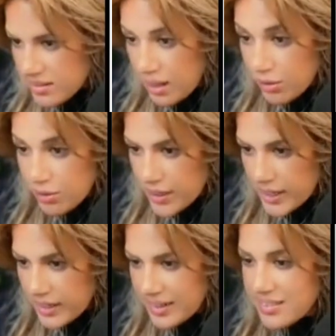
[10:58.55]
I'll
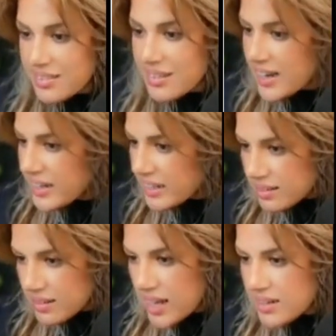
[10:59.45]
create an exciting
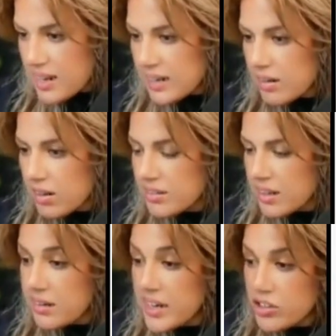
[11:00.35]
slide deck on
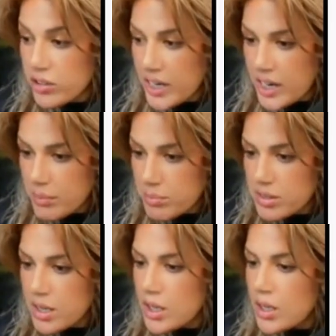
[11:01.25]
10 nature games
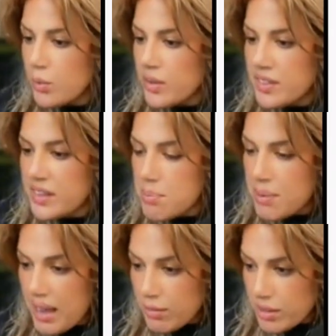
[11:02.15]
with themed
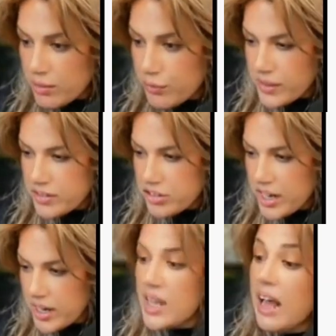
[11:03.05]
backgrounds each game.